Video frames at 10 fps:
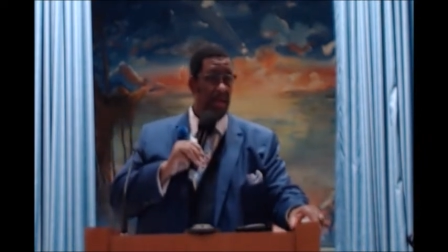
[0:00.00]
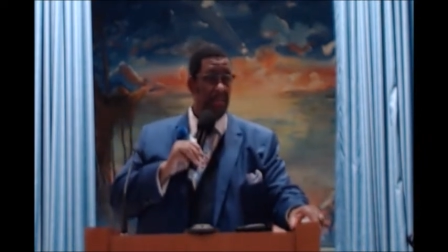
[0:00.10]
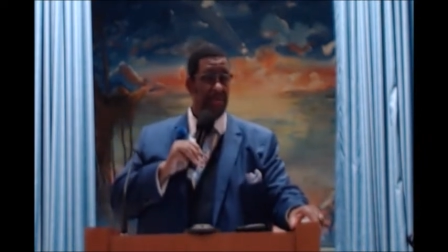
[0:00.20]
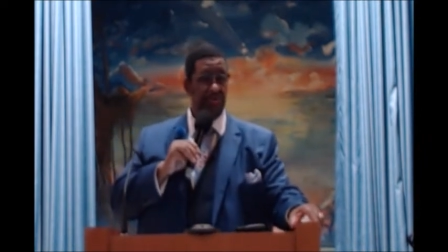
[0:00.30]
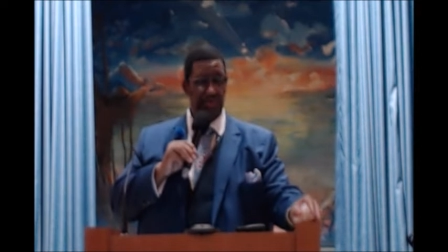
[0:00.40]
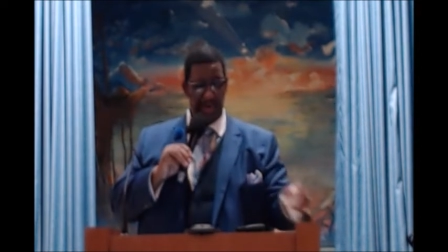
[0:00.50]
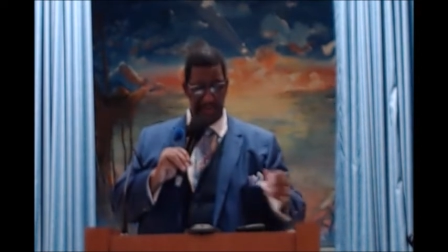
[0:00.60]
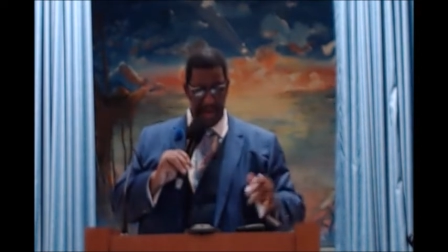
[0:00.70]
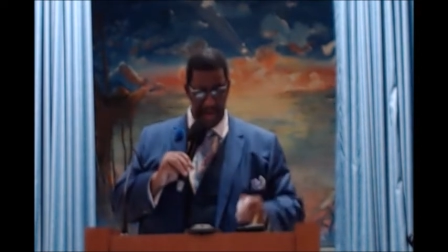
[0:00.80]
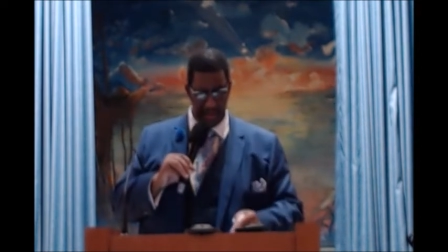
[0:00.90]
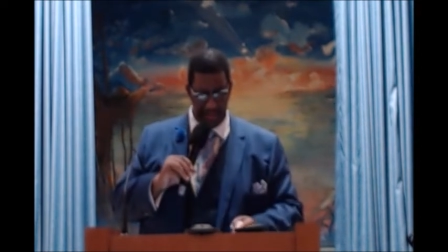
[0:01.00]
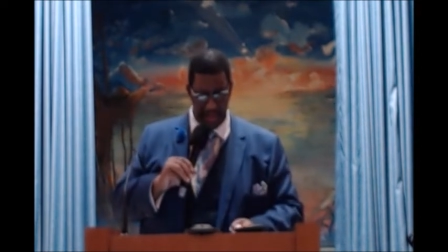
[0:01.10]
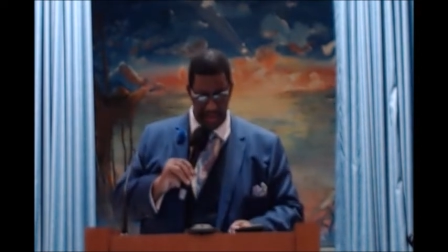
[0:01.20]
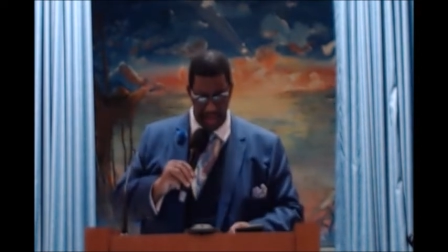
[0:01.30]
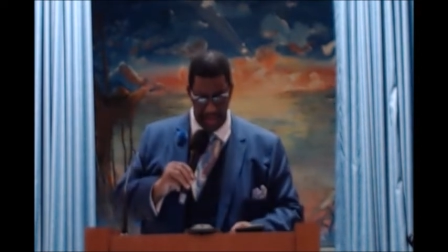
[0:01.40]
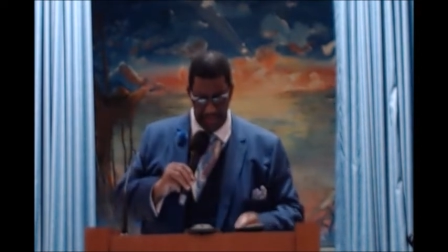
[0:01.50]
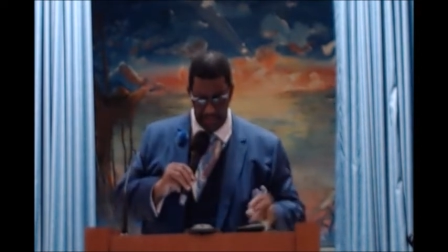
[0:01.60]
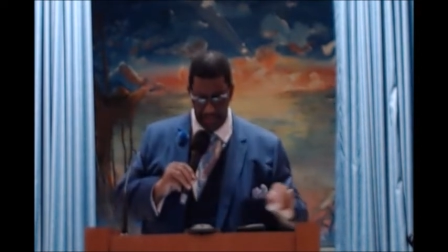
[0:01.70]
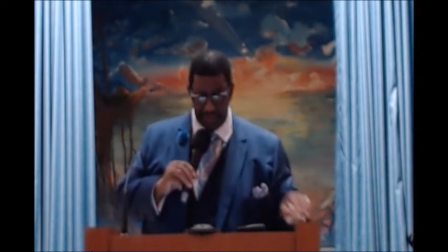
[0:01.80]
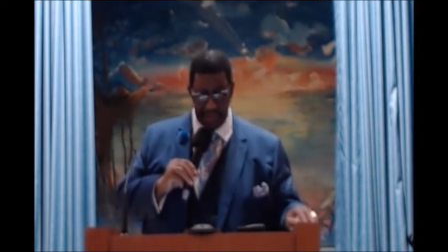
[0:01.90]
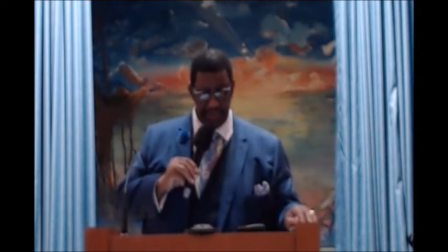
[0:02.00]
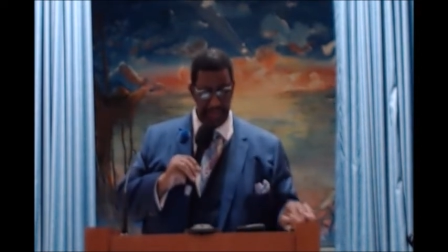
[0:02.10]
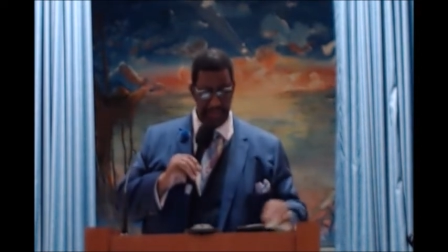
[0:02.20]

But the tree of knowledge of good and evil, don't touch it.